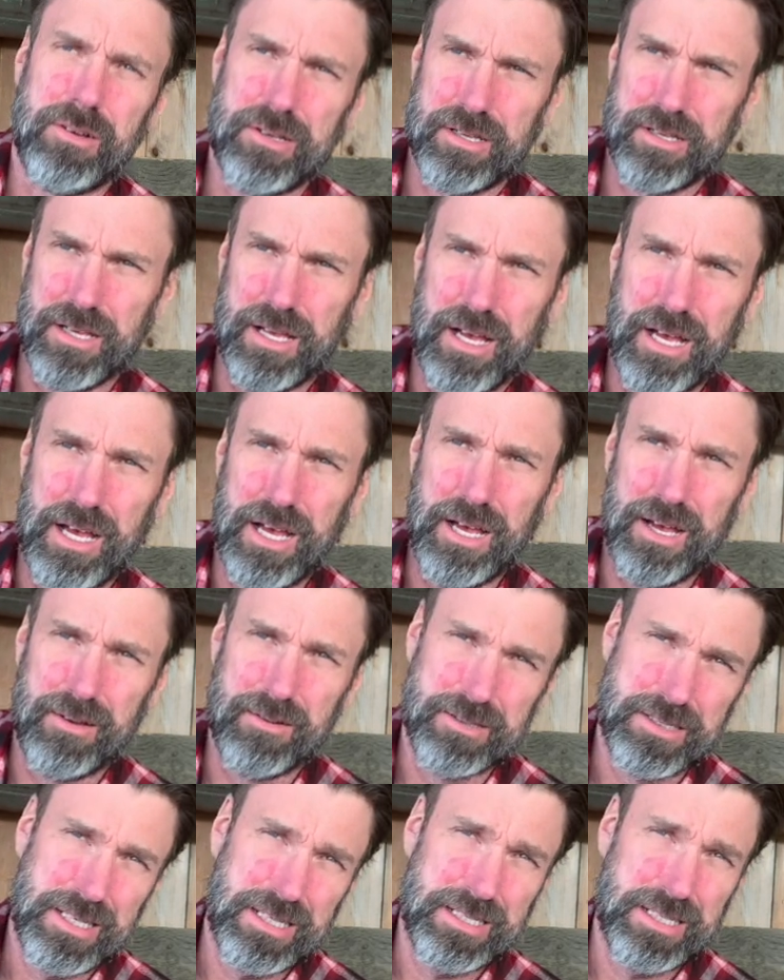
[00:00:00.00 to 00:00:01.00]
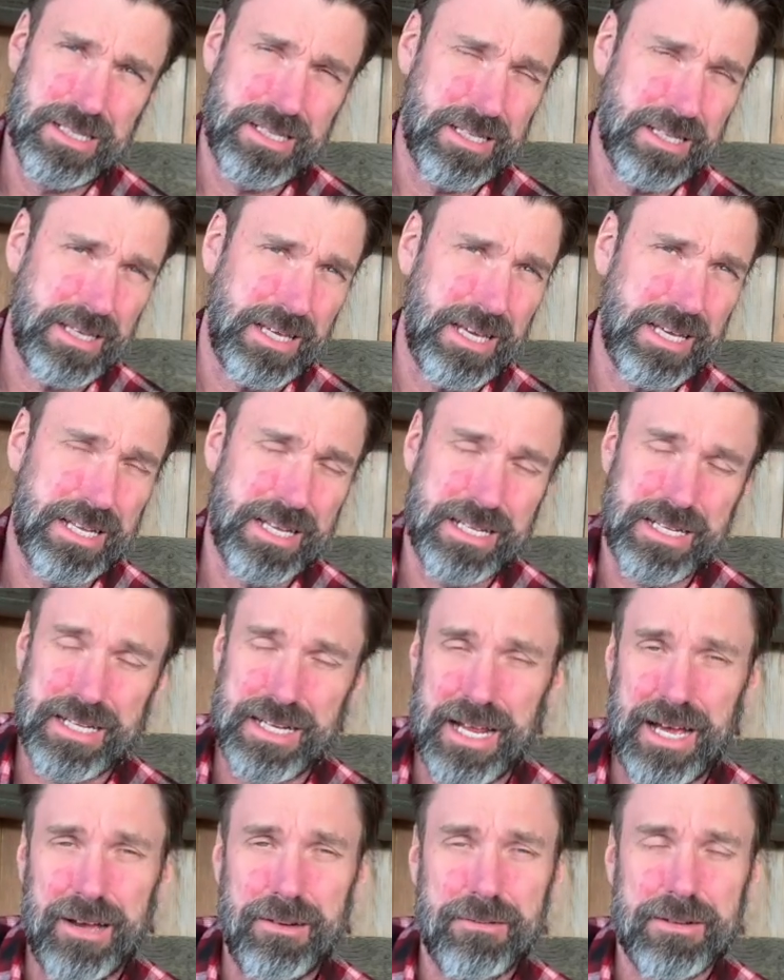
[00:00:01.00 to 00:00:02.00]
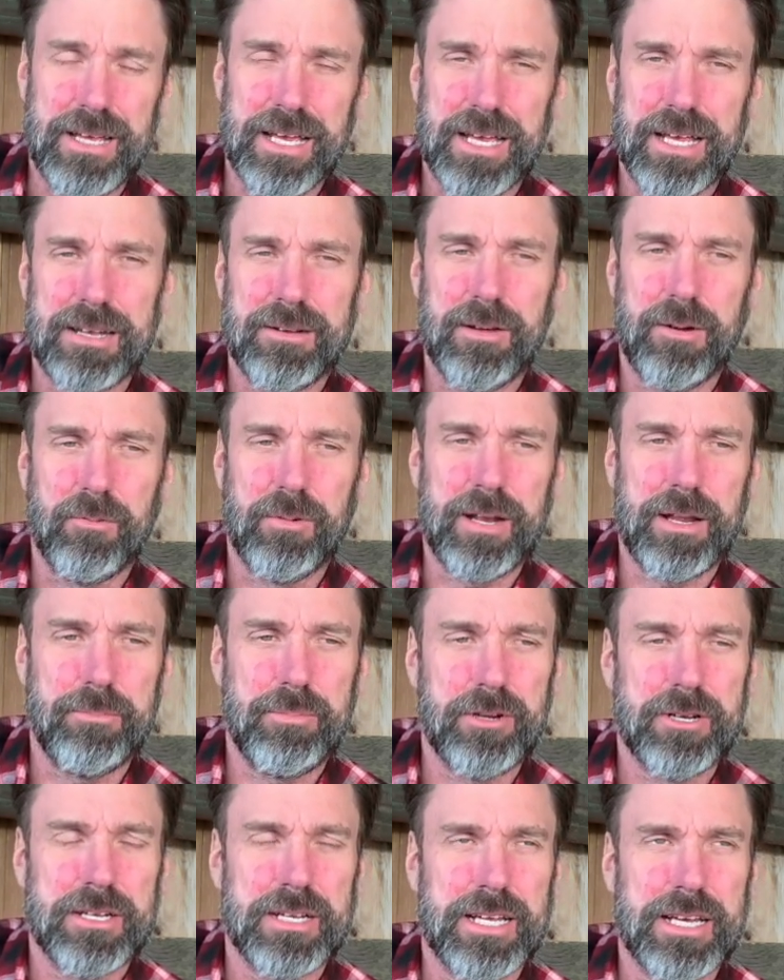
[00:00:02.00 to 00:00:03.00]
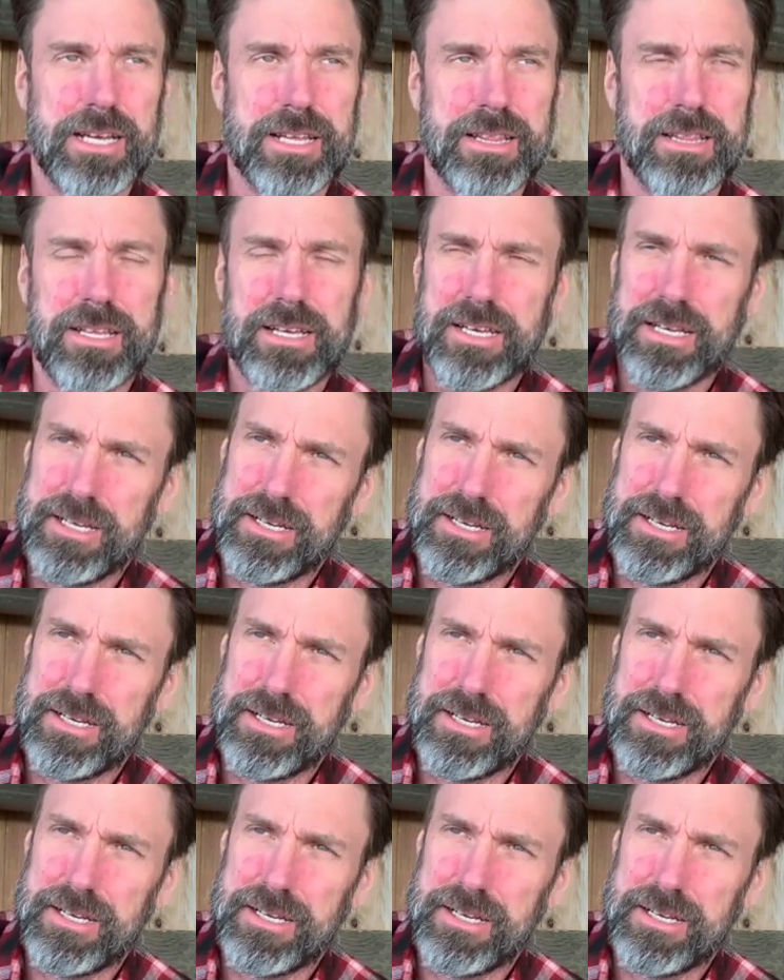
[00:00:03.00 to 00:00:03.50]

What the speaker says: it was easy to get in and out. And when I put it in,